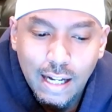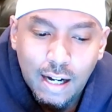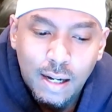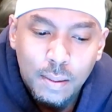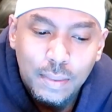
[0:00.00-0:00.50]

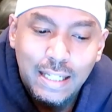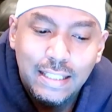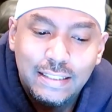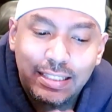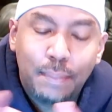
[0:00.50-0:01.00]

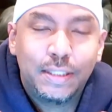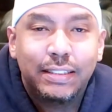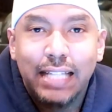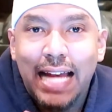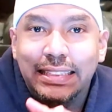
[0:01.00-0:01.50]
And
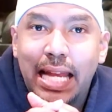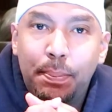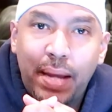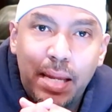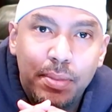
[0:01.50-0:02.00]
acceptance as
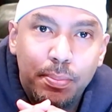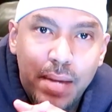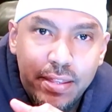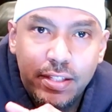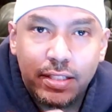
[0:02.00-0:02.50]
a payment
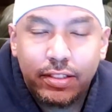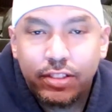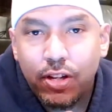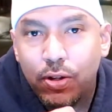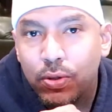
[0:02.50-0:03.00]
method.
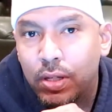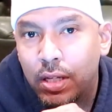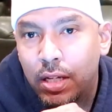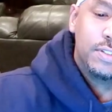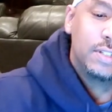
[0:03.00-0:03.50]
So
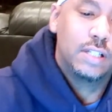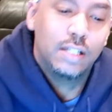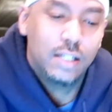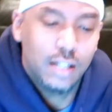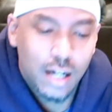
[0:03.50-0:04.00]

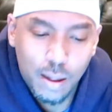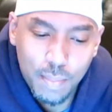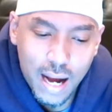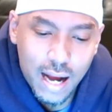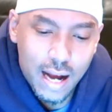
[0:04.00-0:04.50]

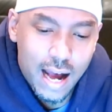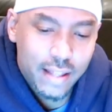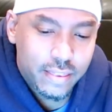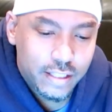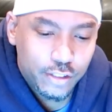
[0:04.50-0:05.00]

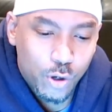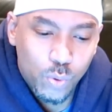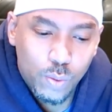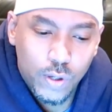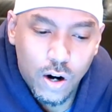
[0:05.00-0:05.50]
I think no
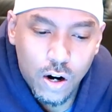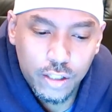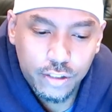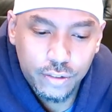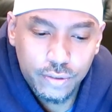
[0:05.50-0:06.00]
one will
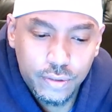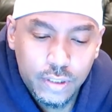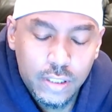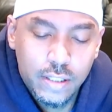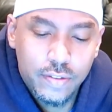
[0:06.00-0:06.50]
argue
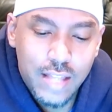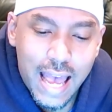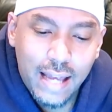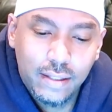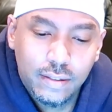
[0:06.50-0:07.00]

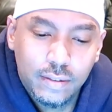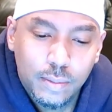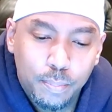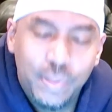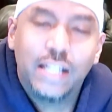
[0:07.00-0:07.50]
that
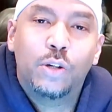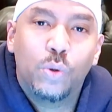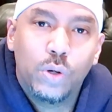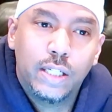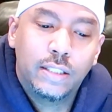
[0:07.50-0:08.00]

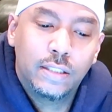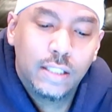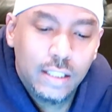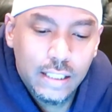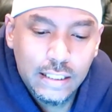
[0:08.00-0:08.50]
Bitcoin
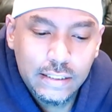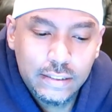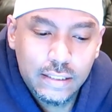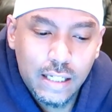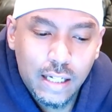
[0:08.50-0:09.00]

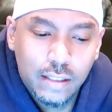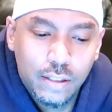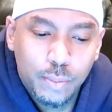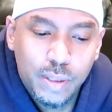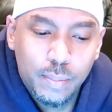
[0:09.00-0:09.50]
is a
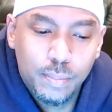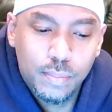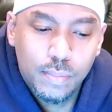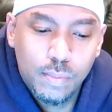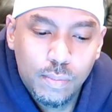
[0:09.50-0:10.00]
little bit,
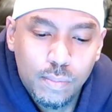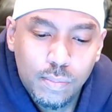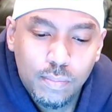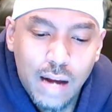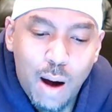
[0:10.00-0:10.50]

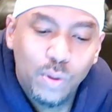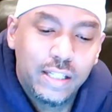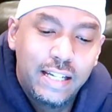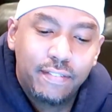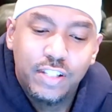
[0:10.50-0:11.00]
I
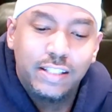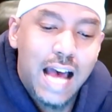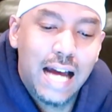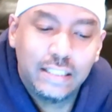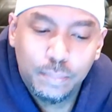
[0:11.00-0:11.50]
would give the
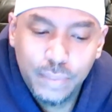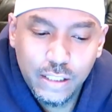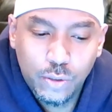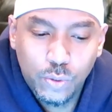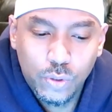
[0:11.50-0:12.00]
nod to
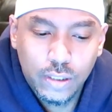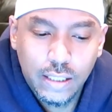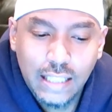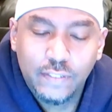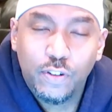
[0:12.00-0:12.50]

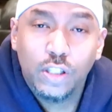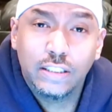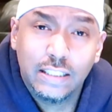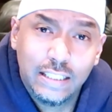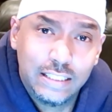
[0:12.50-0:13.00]
Bitcoin as far
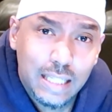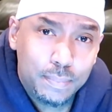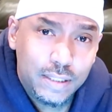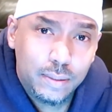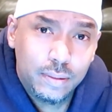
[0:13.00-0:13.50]
as an
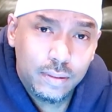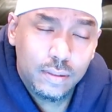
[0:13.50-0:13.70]
accepted